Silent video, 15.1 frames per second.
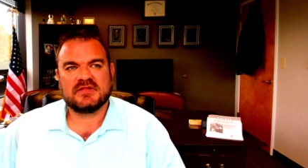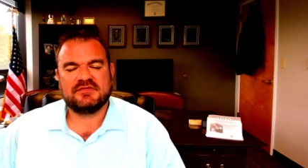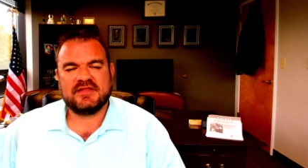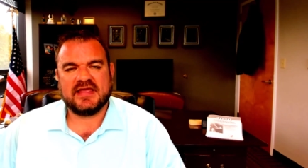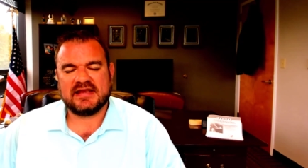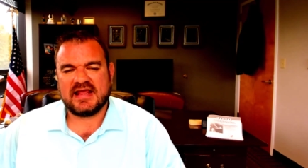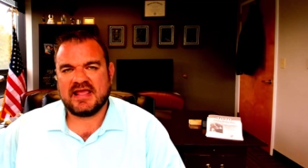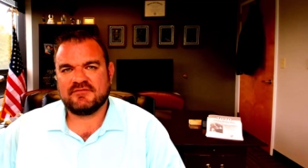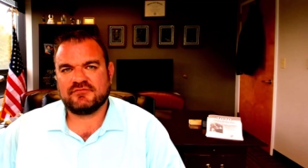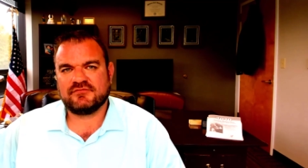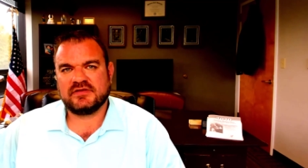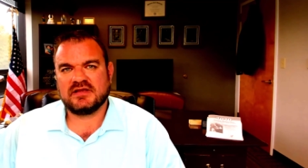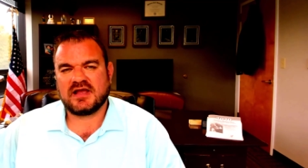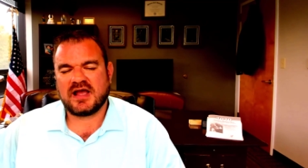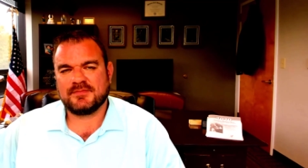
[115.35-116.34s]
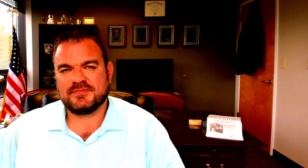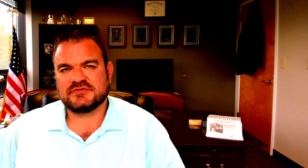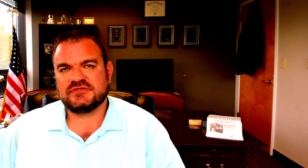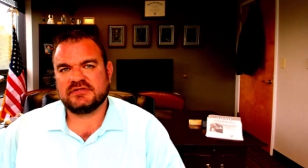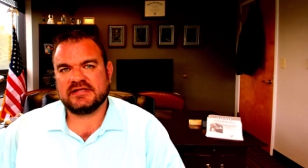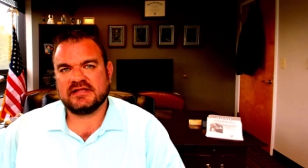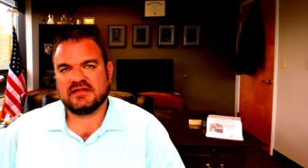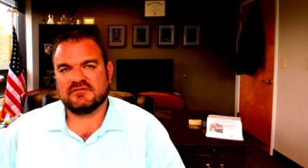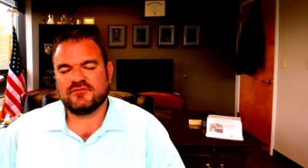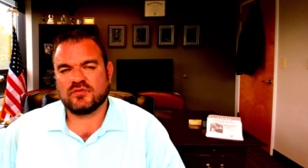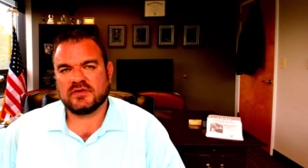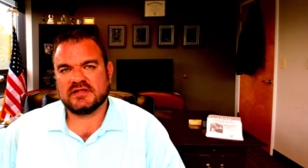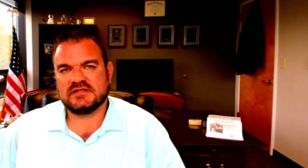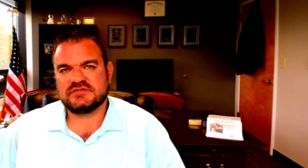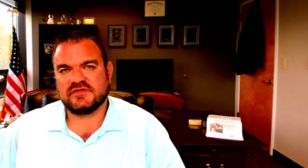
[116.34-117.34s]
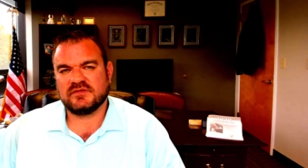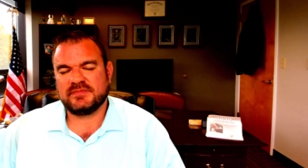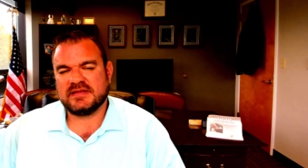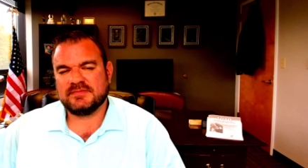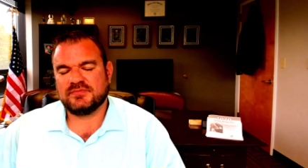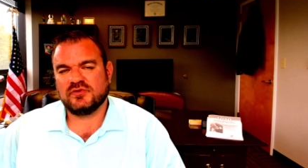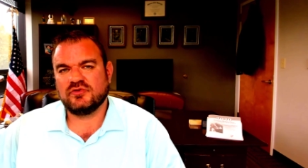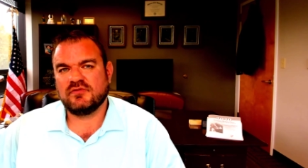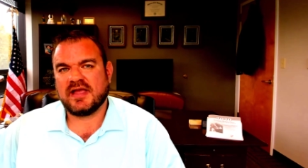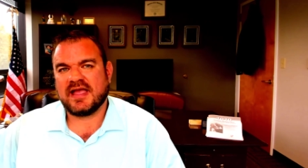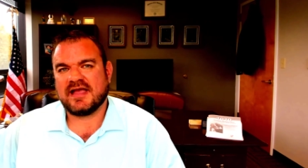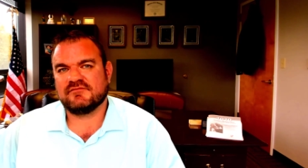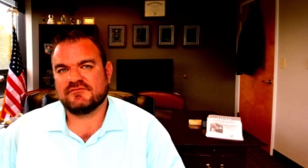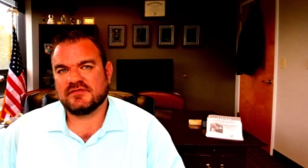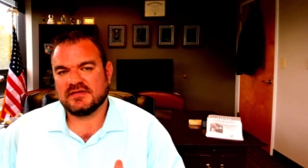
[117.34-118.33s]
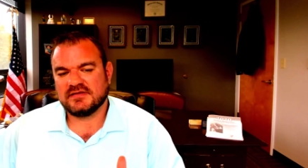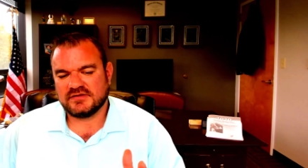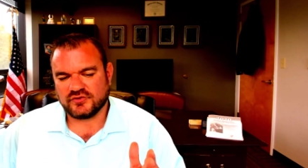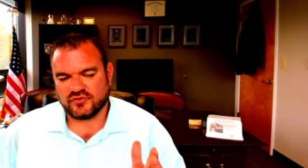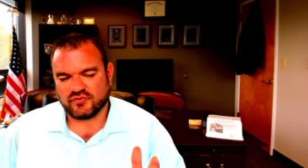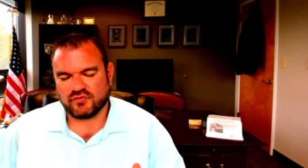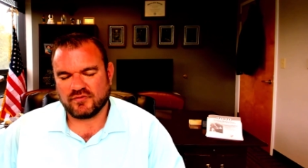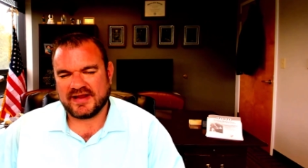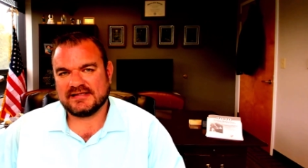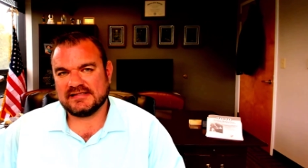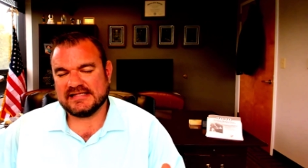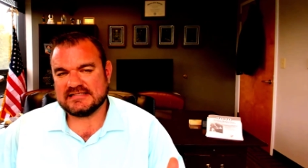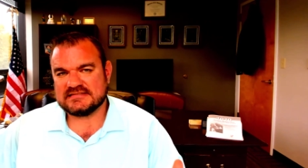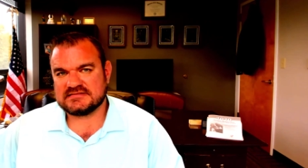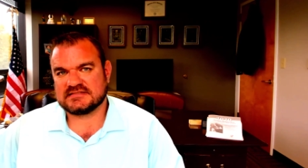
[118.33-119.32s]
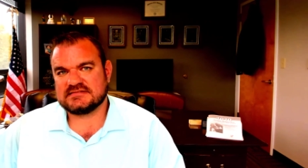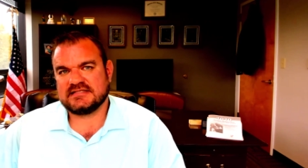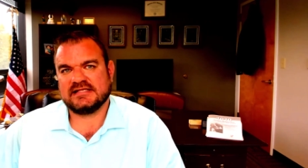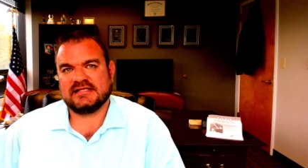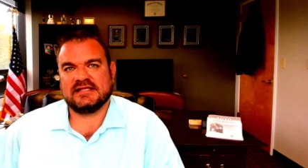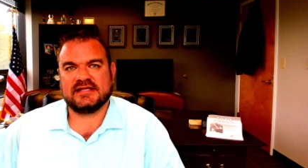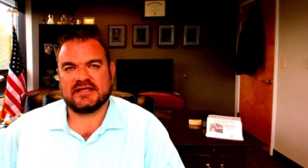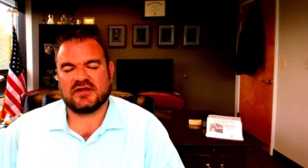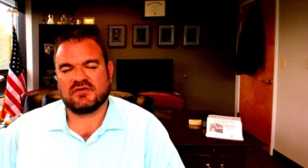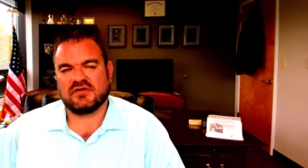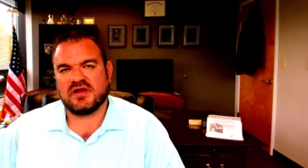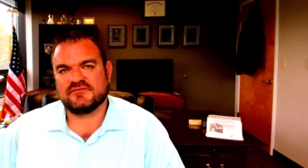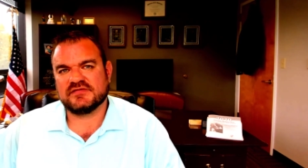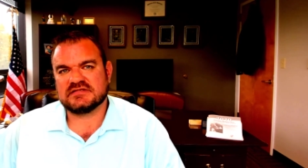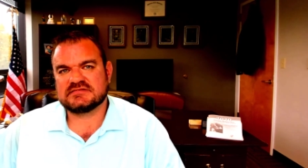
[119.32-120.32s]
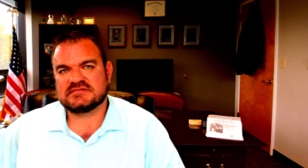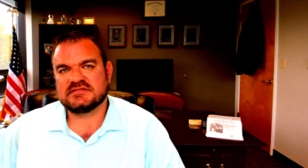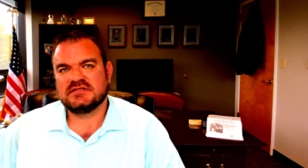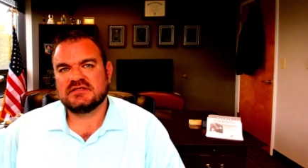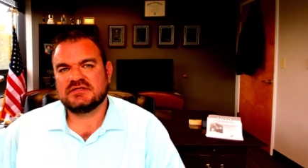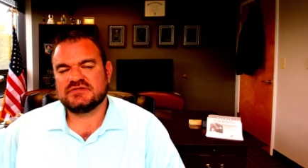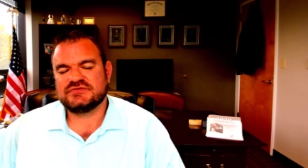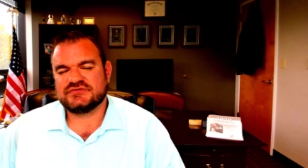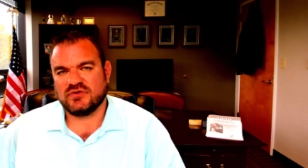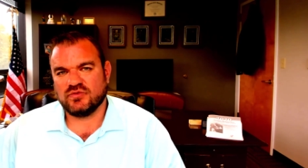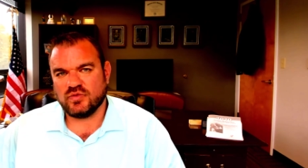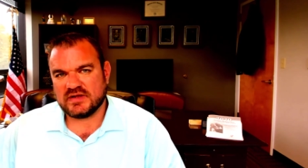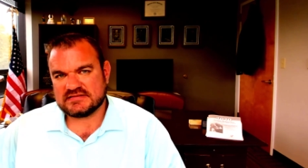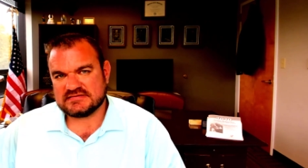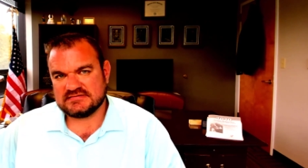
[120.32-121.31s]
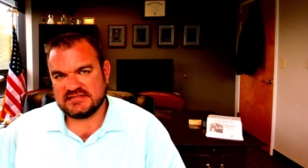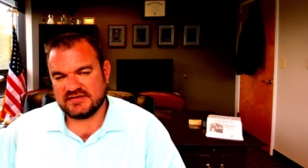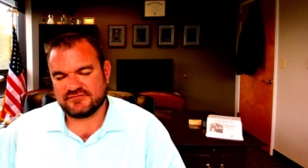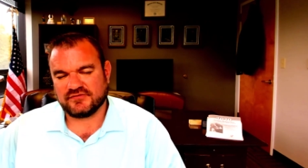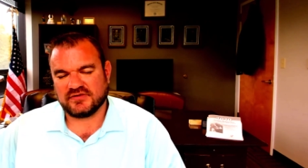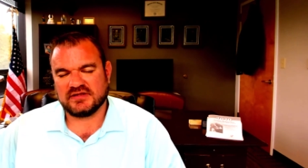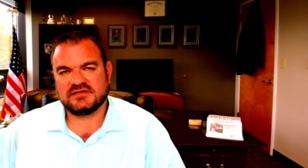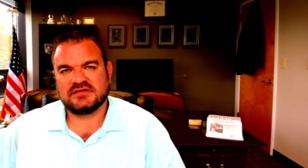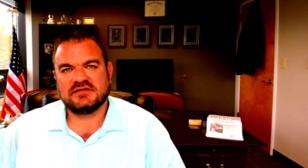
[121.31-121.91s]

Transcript: They had every opportunity afforded to the people who have greatly succeeded in our office. So what's different?